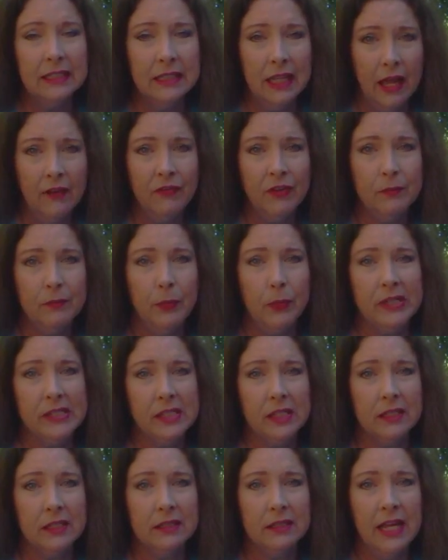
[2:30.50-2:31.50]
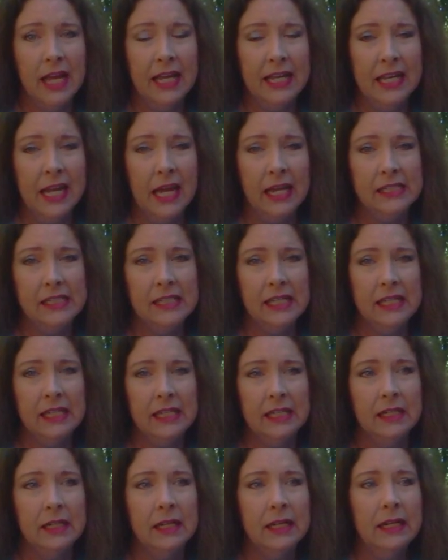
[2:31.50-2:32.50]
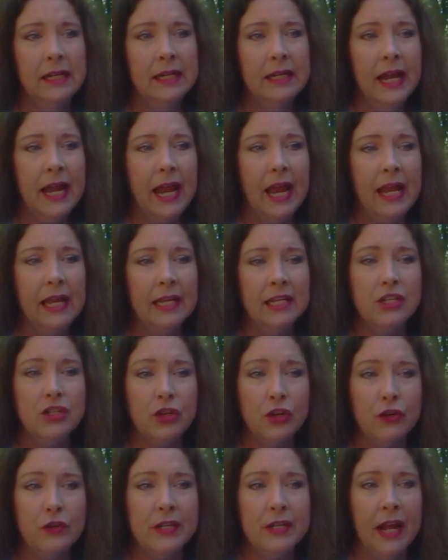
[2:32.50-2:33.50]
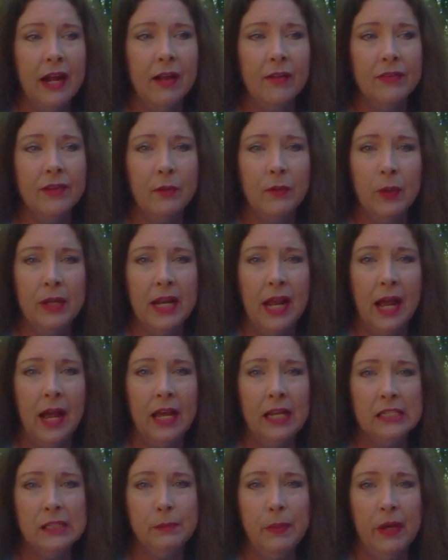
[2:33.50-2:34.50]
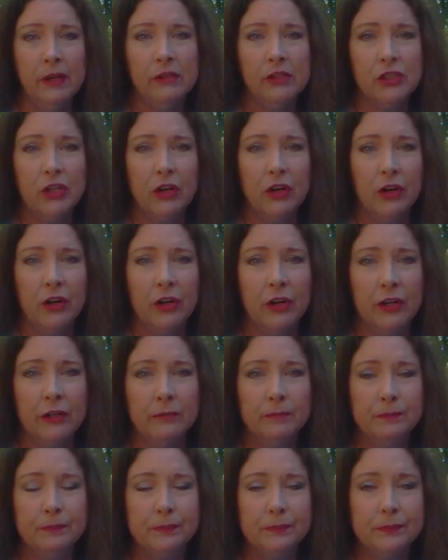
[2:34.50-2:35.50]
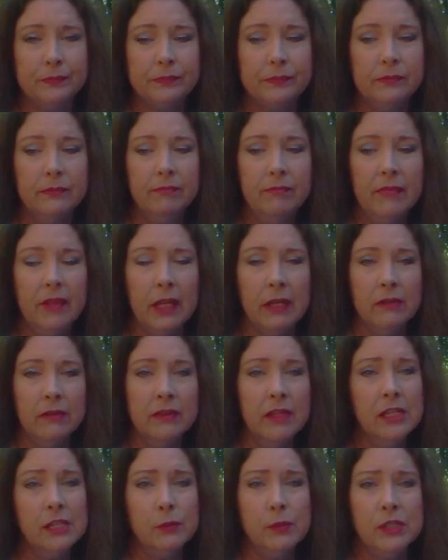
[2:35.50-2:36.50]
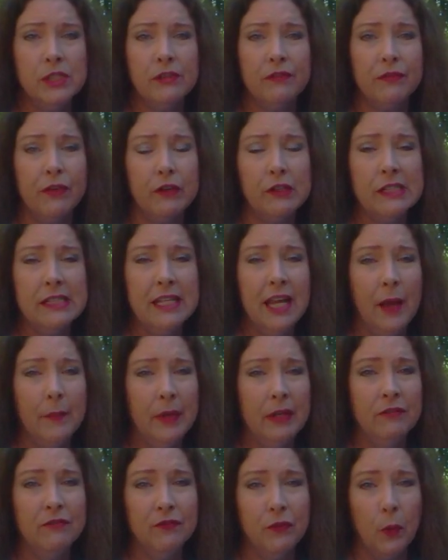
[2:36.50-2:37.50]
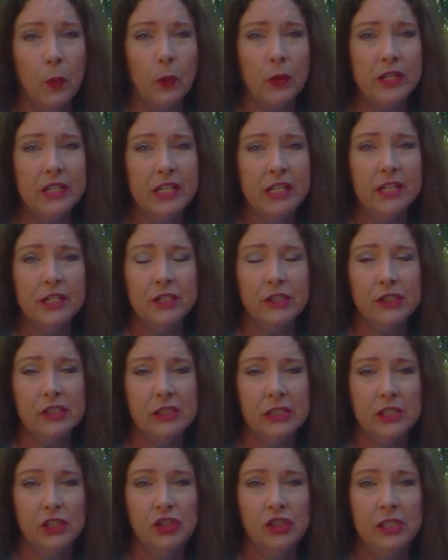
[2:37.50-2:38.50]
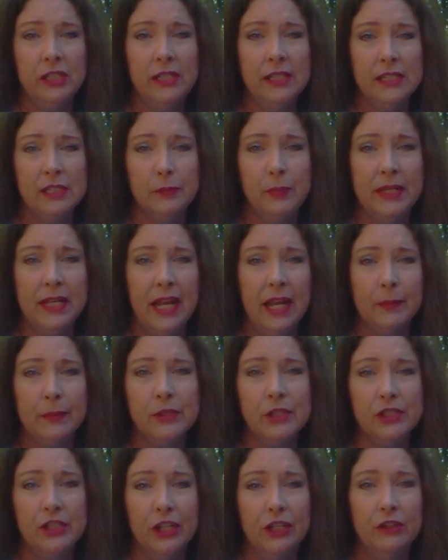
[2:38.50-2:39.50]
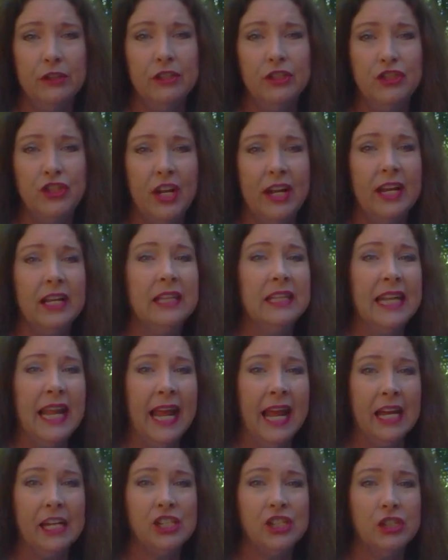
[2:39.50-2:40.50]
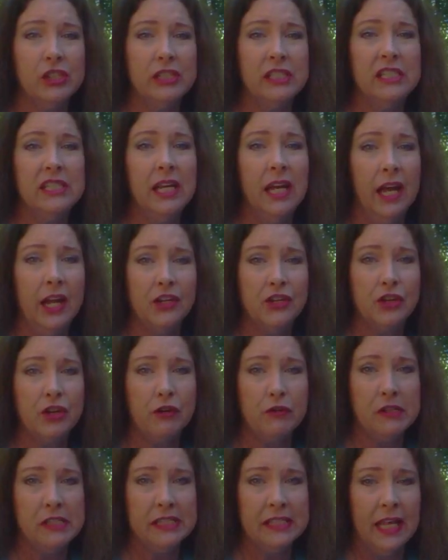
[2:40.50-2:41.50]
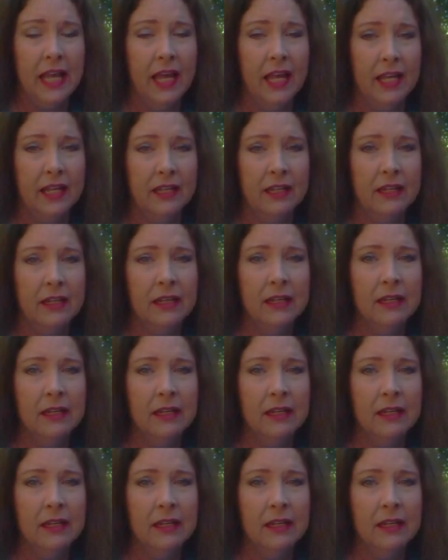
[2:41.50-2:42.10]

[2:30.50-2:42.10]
Life in prison at nineteen. And it turned out that when I spoke to her, this was the first time in four years that she has been able to go to the jail and actually touch her son.